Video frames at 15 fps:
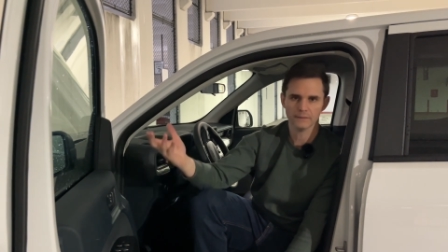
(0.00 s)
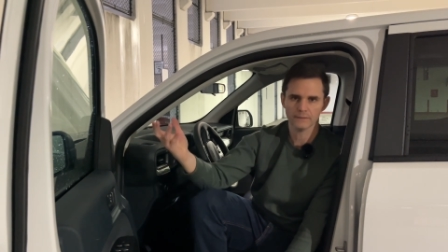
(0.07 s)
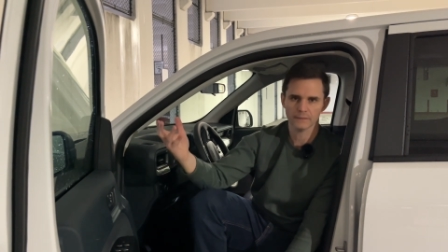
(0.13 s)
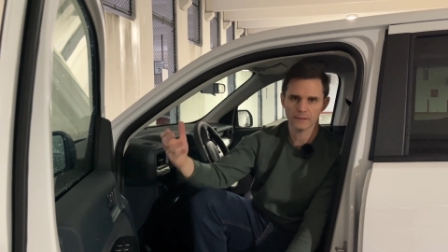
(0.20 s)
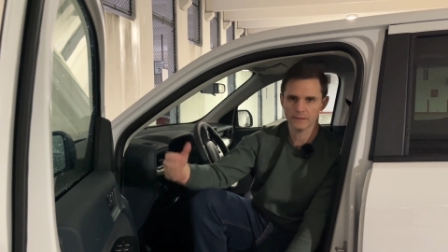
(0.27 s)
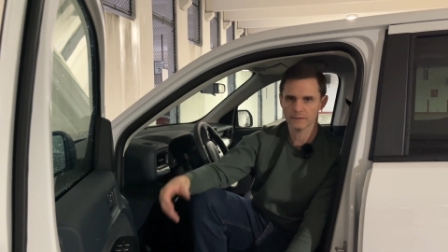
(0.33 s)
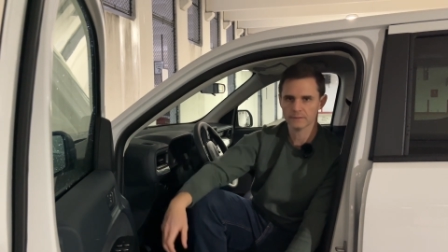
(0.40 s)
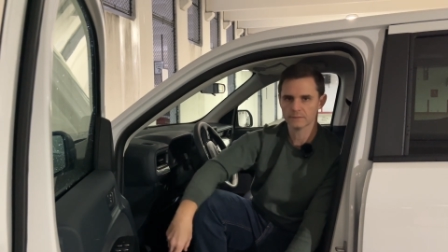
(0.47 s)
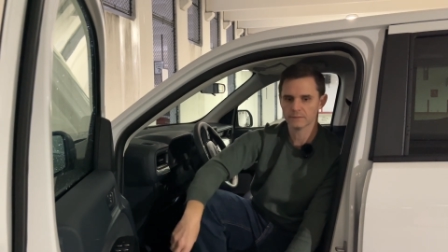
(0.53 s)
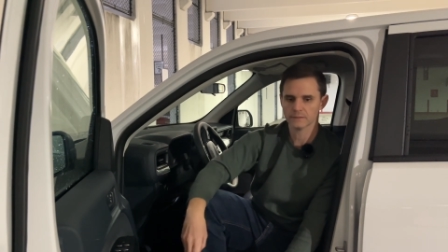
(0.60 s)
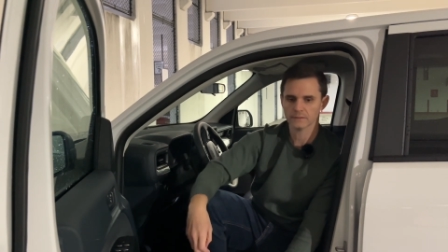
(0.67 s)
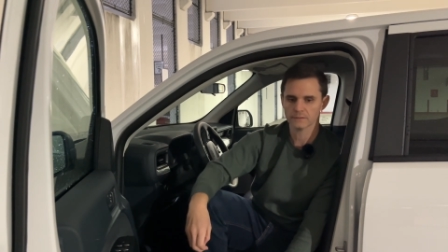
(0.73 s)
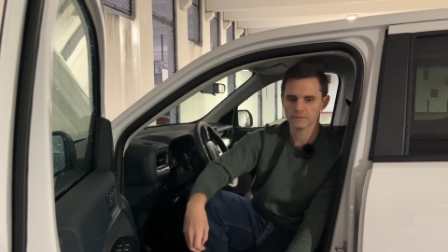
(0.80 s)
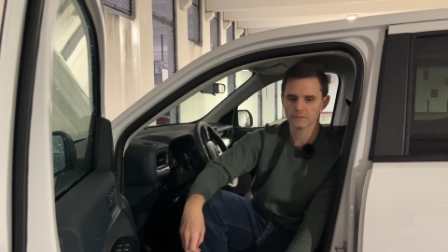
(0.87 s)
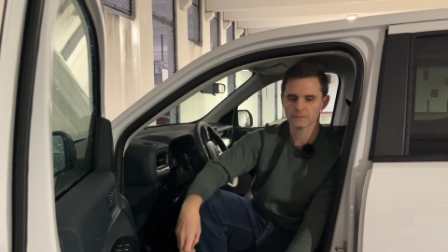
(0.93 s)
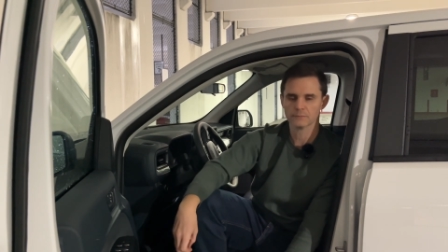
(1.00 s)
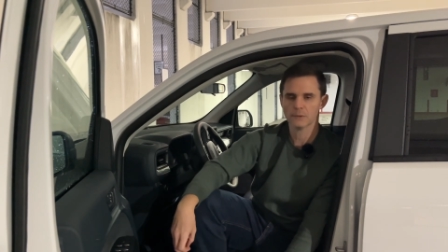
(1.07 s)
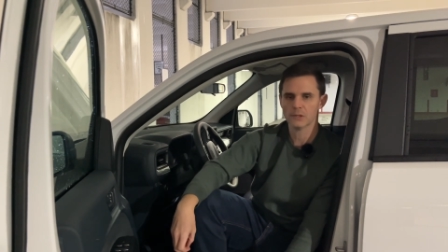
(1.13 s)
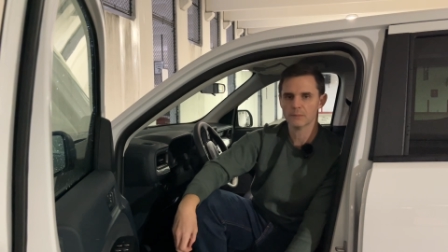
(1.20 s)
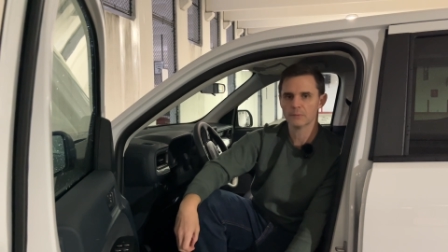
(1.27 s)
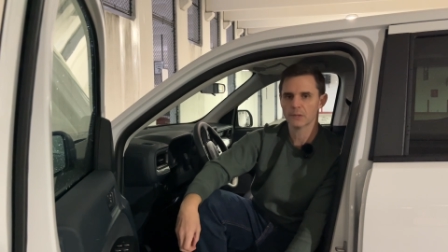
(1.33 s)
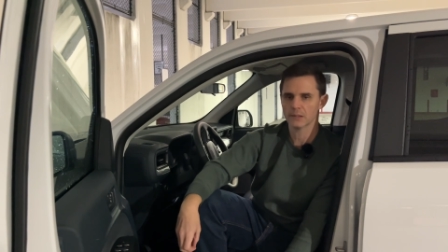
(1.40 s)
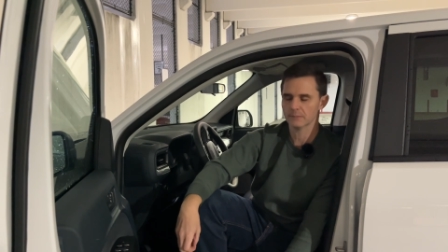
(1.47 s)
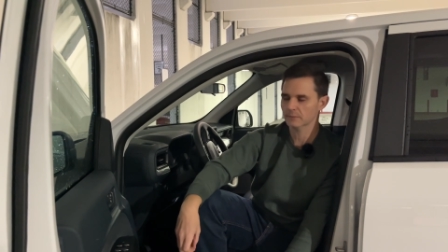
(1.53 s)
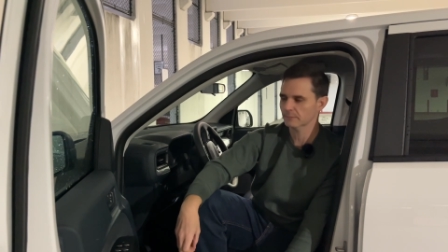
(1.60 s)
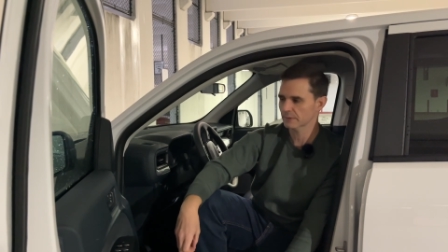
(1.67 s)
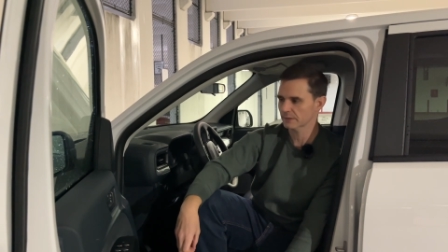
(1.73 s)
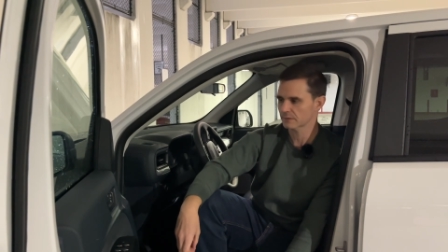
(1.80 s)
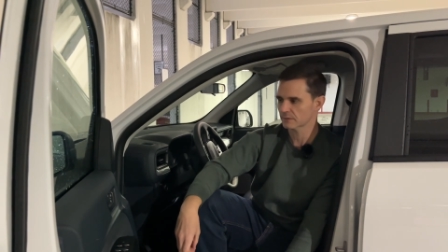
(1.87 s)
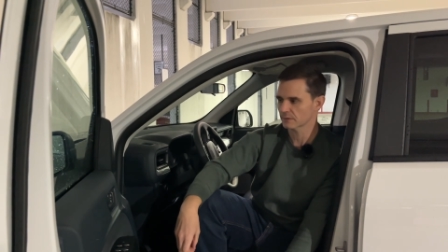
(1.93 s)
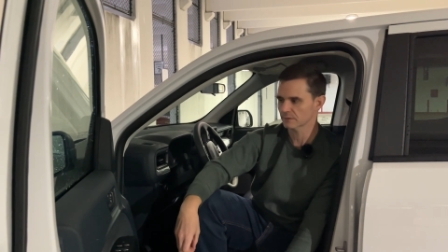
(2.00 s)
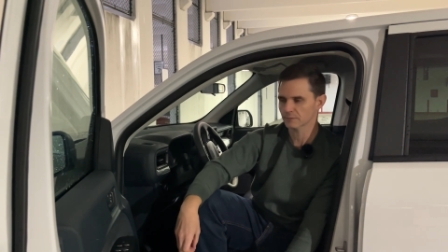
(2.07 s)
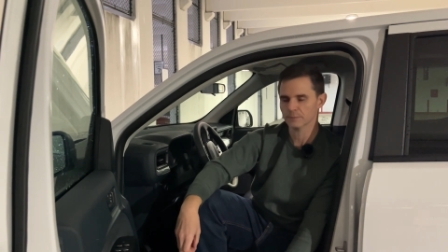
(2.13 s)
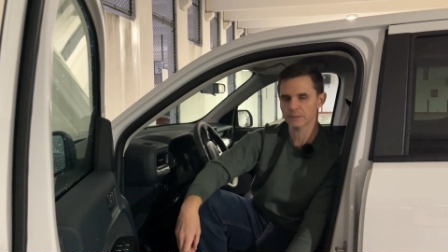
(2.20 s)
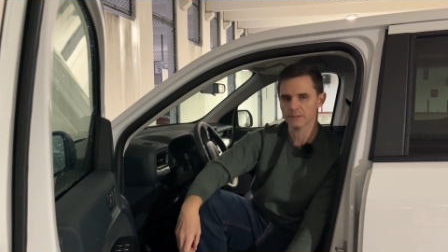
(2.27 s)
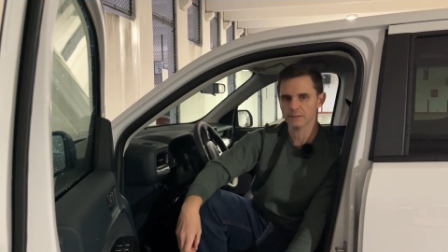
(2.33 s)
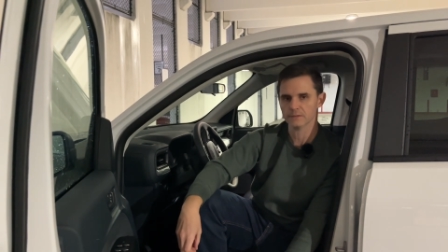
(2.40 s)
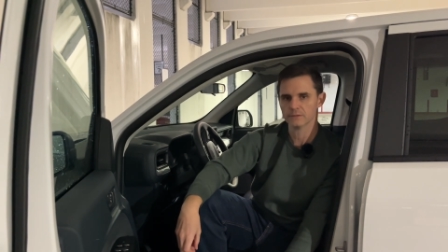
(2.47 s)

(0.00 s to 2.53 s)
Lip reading: and then it's a small problem that turns big.